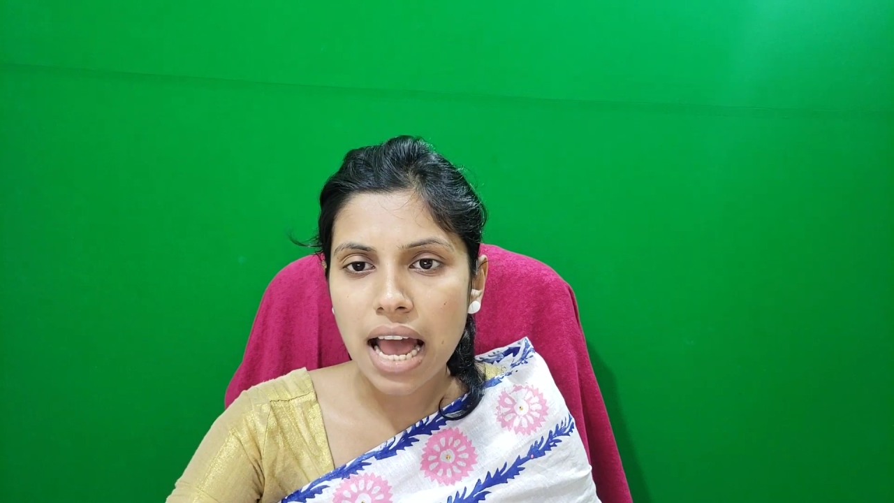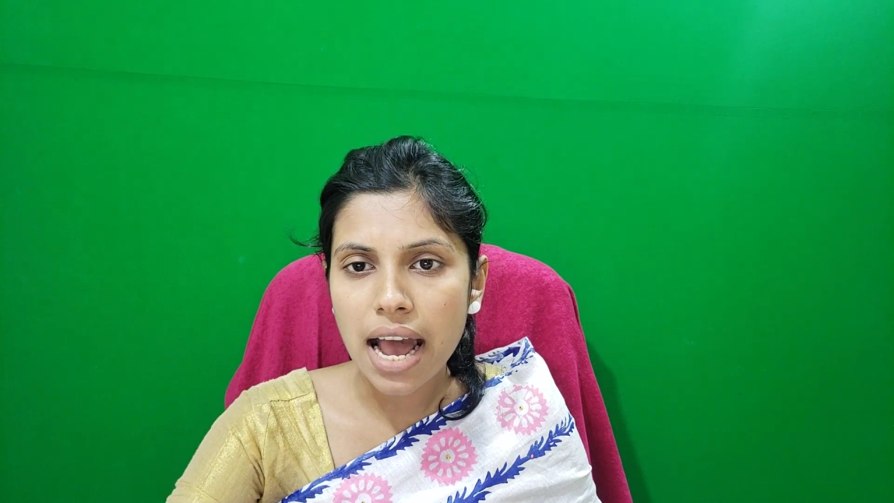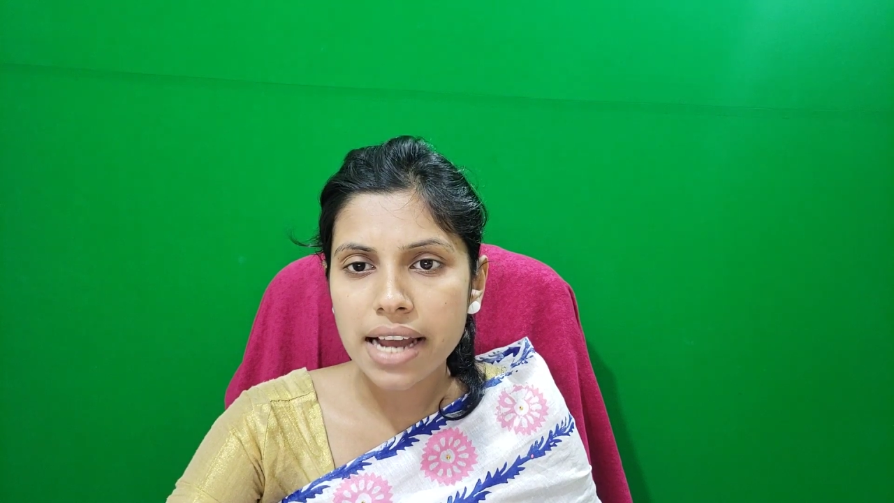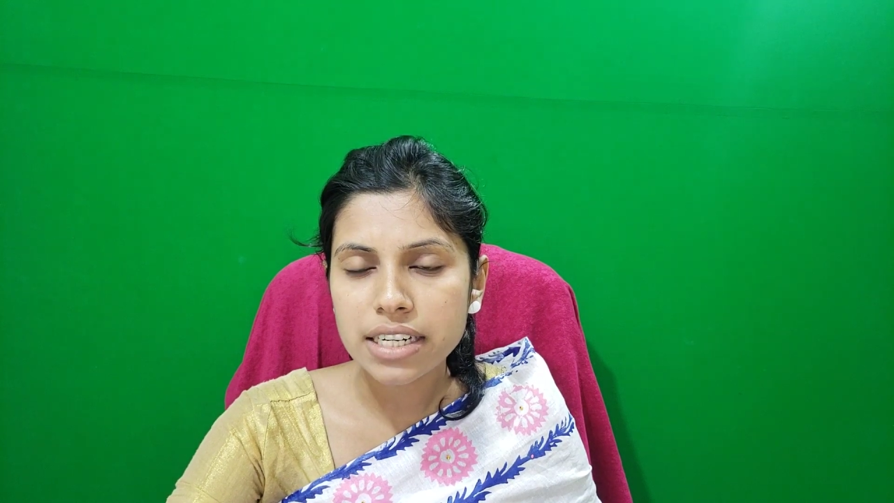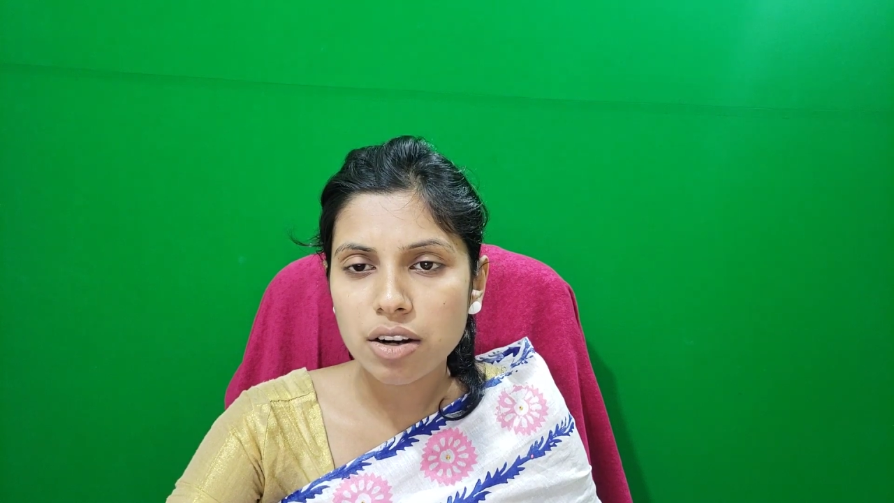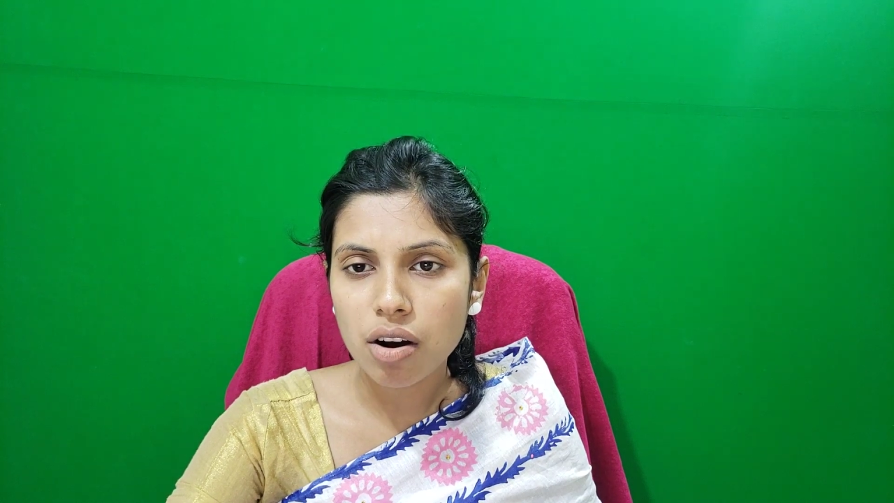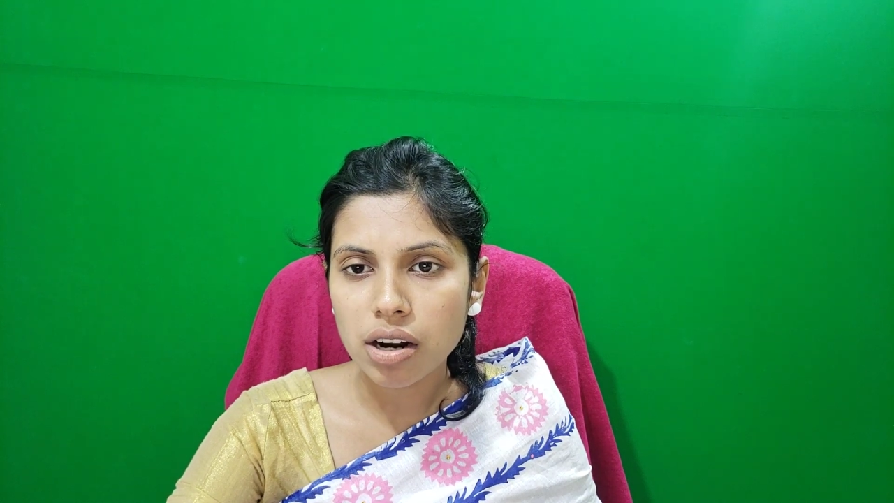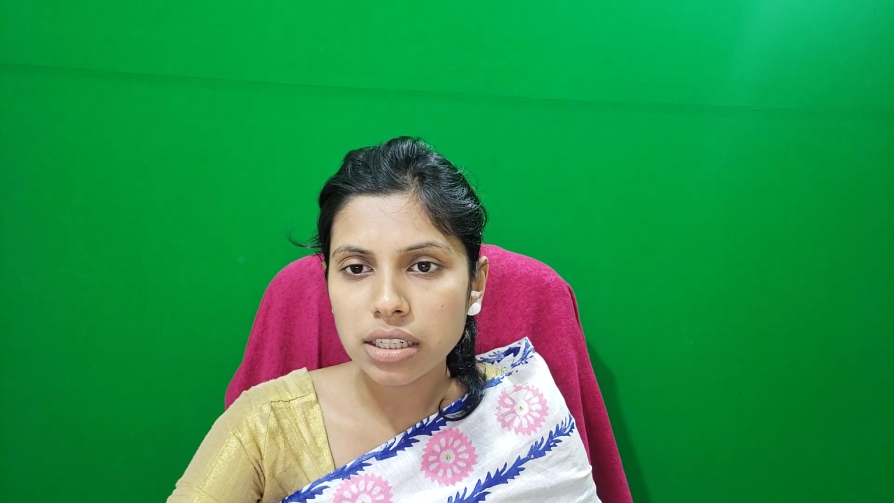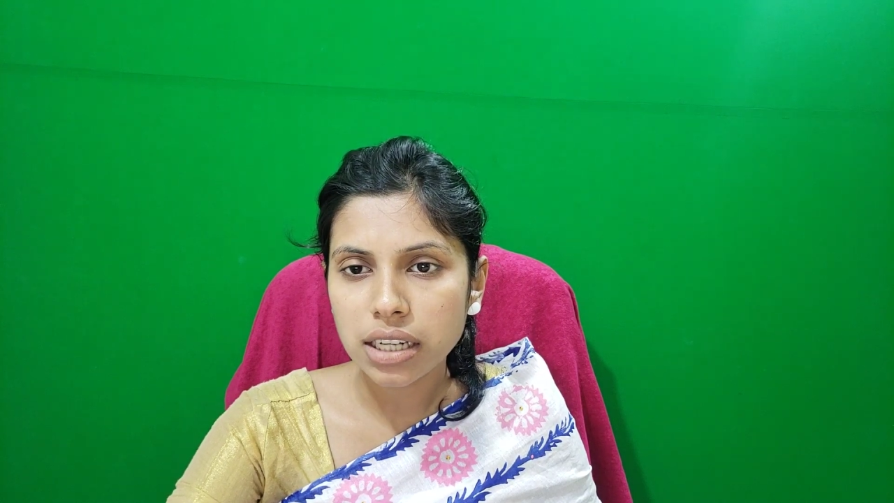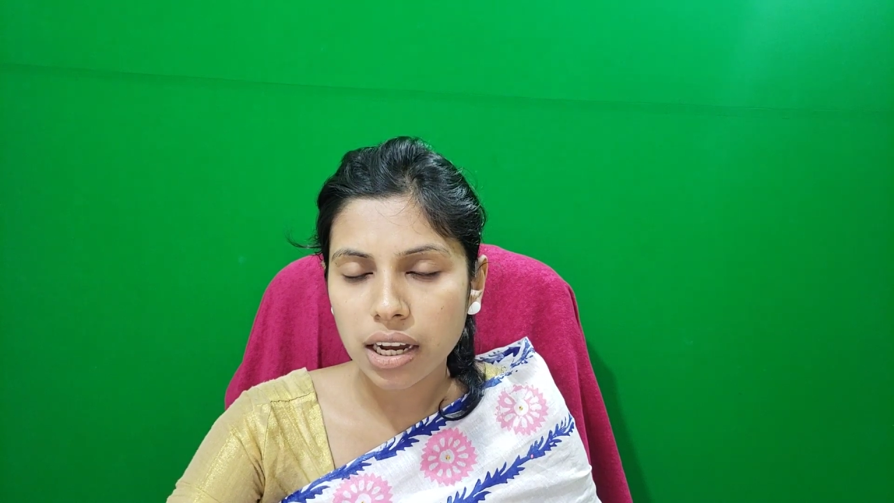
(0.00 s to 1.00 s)
at
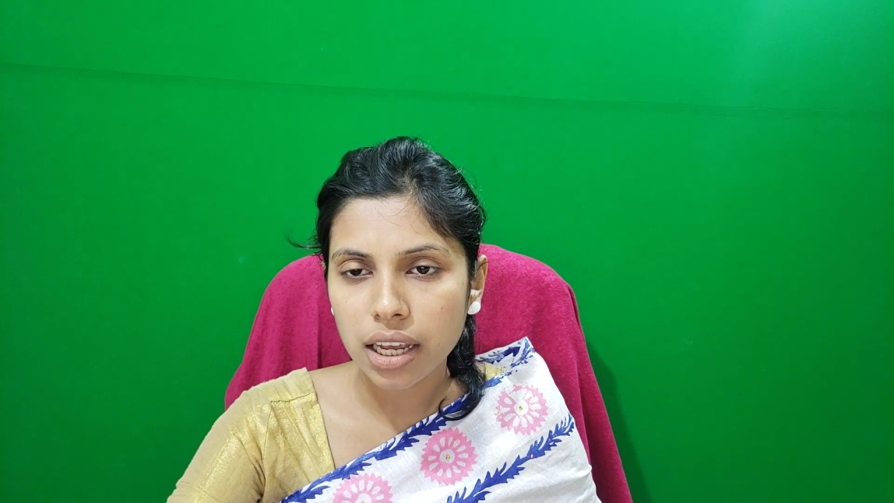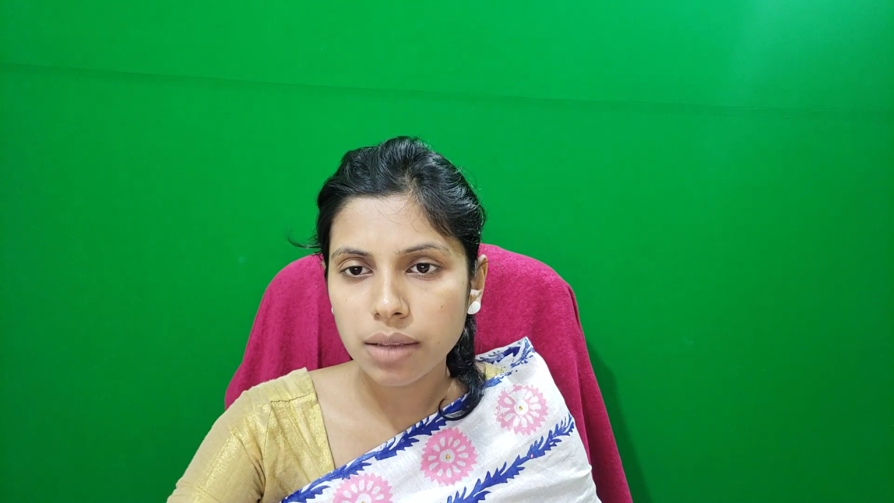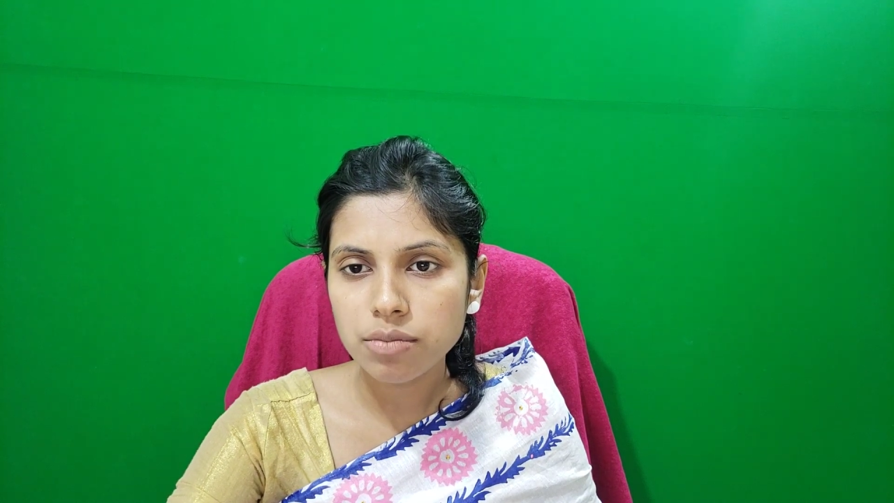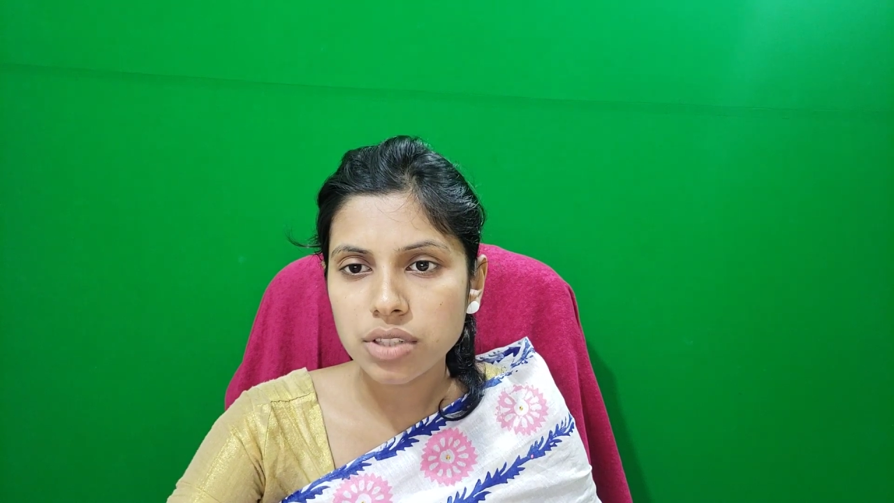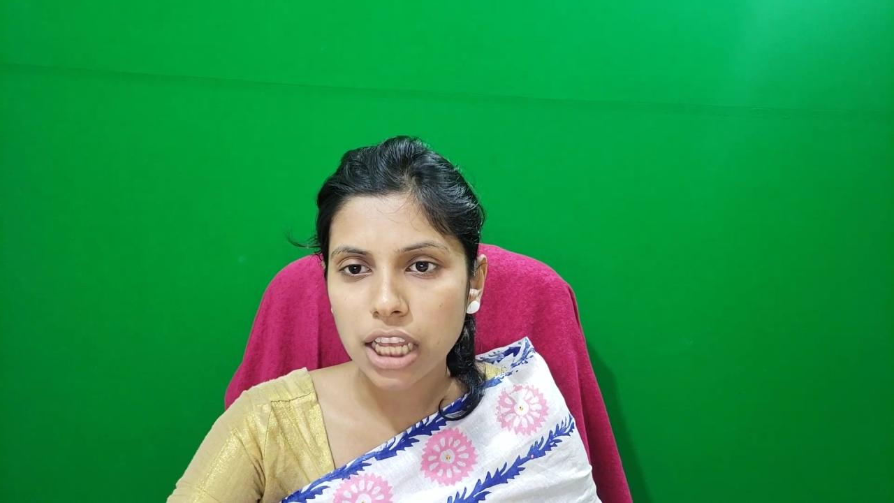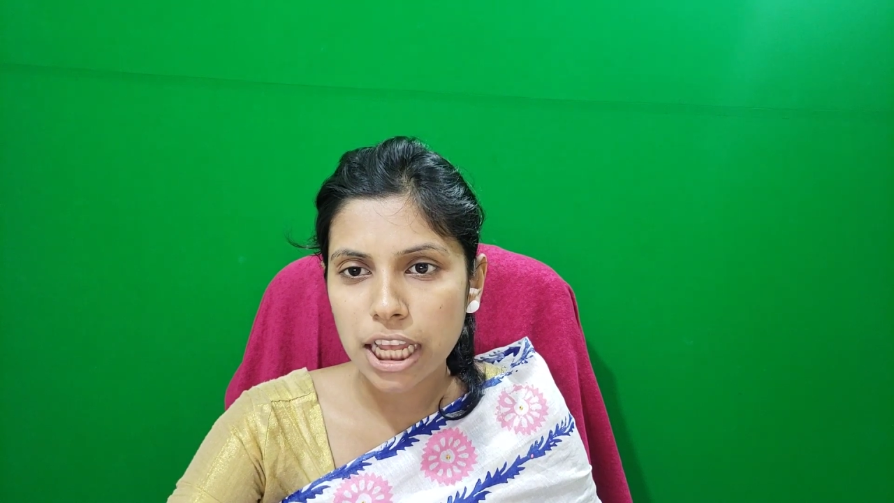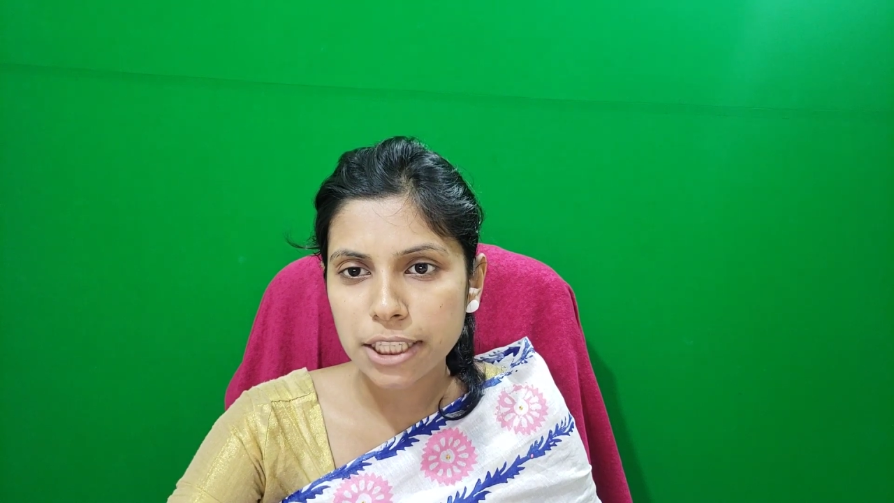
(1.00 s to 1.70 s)
all times,